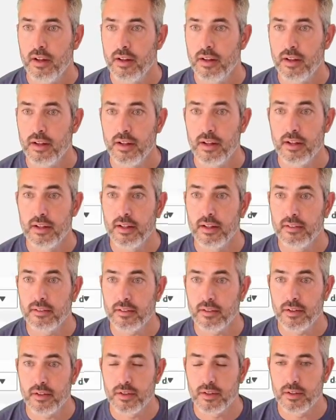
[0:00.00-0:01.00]
And let's
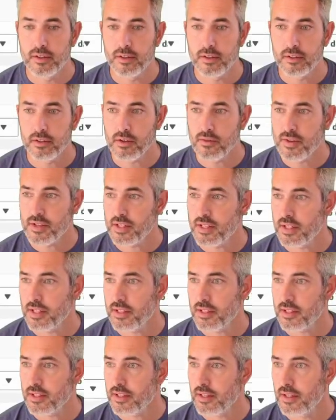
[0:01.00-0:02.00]
go to
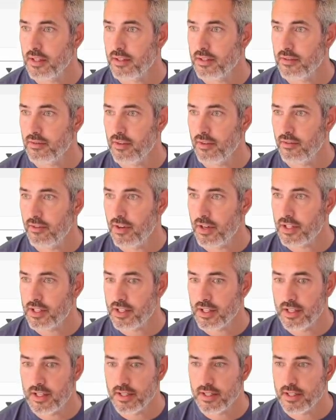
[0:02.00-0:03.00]
services. Let's refresh
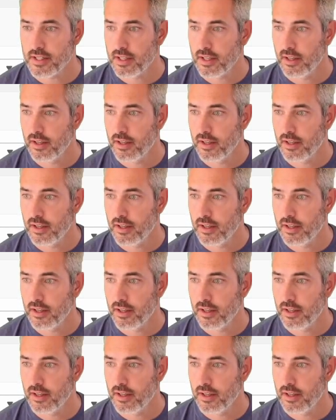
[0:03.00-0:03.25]
this.